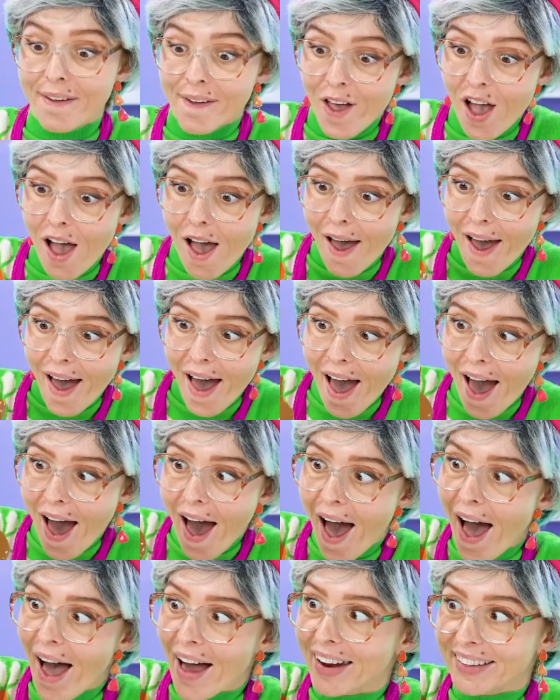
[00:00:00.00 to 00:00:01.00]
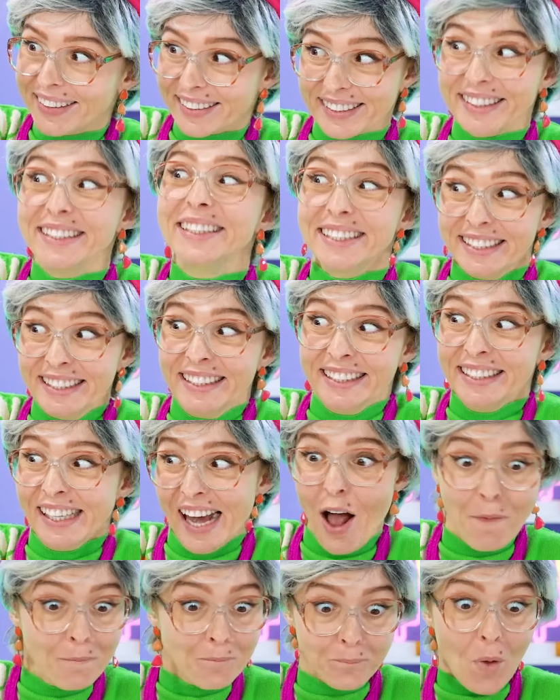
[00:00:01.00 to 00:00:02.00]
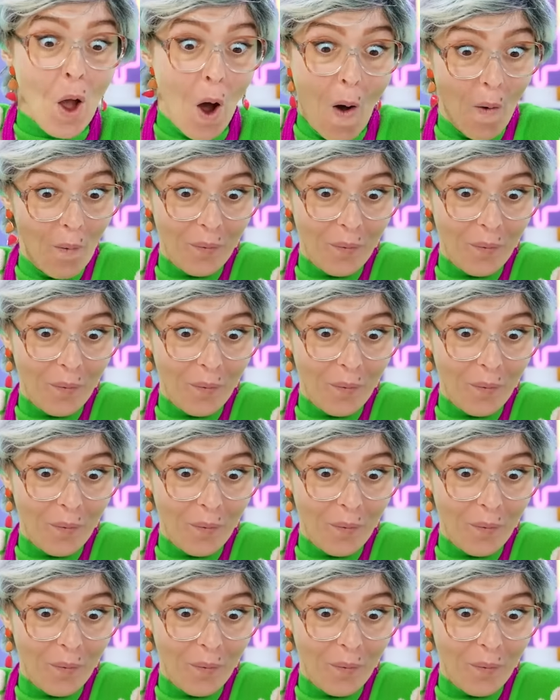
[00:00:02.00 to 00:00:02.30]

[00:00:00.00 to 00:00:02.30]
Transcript: Cutie's in for a real serious treat!